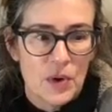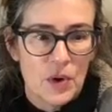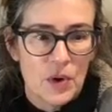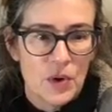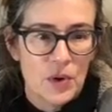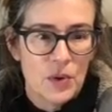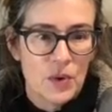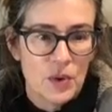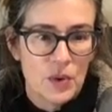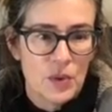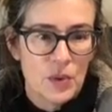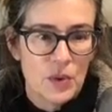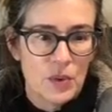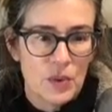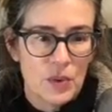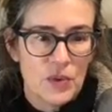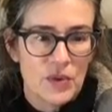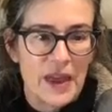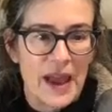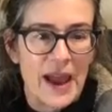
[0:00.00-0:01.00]
who
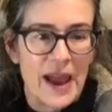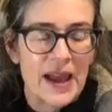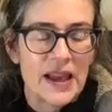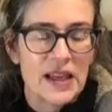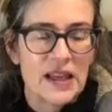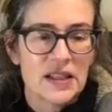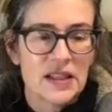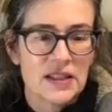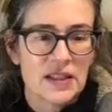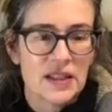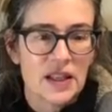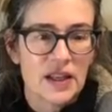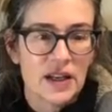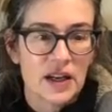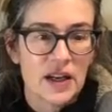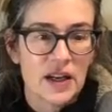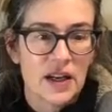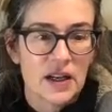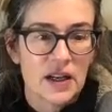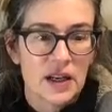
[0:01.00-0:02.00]
that is
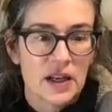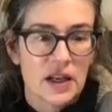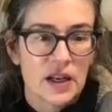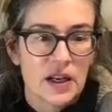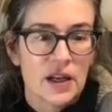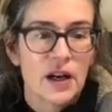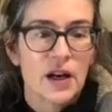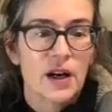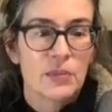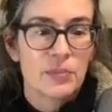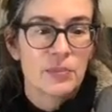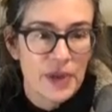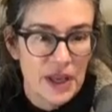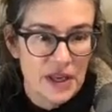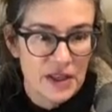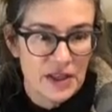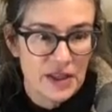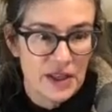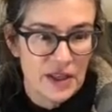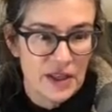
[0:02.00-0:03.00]
their
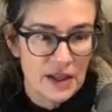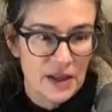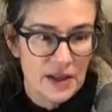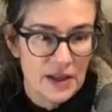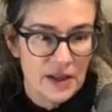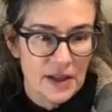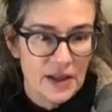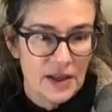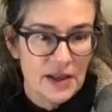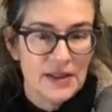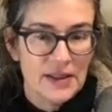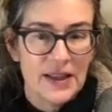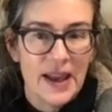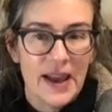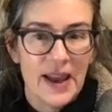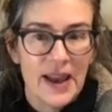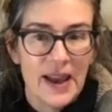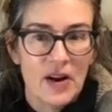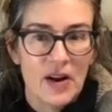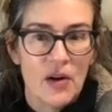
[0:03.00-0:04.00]
opinion,
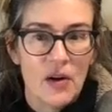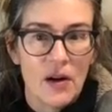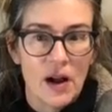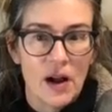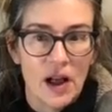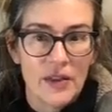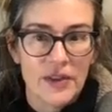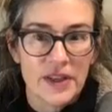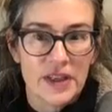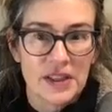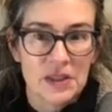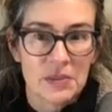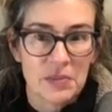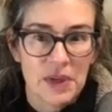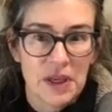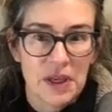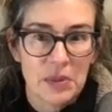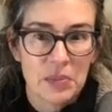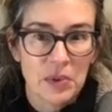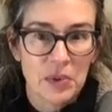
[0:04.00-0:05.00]
yet all these
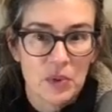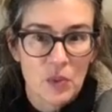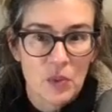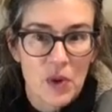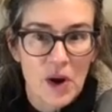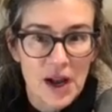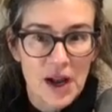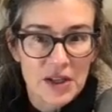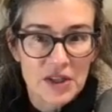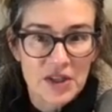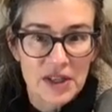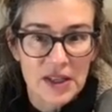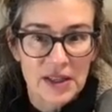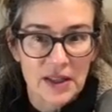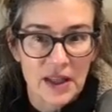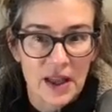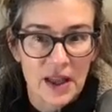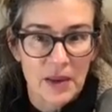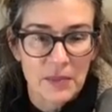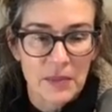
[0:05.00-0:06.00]
people watching
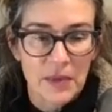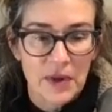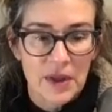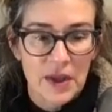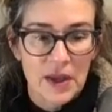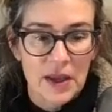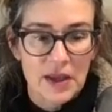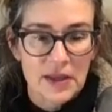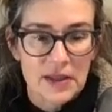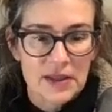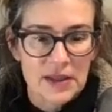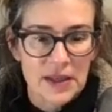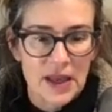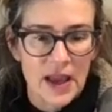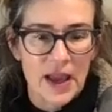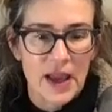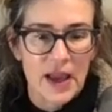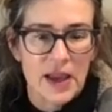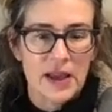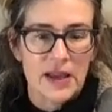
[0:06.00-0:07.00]
them
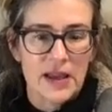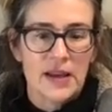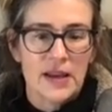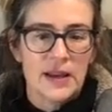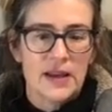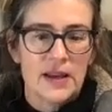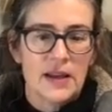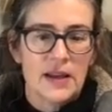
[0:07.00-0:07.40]
say,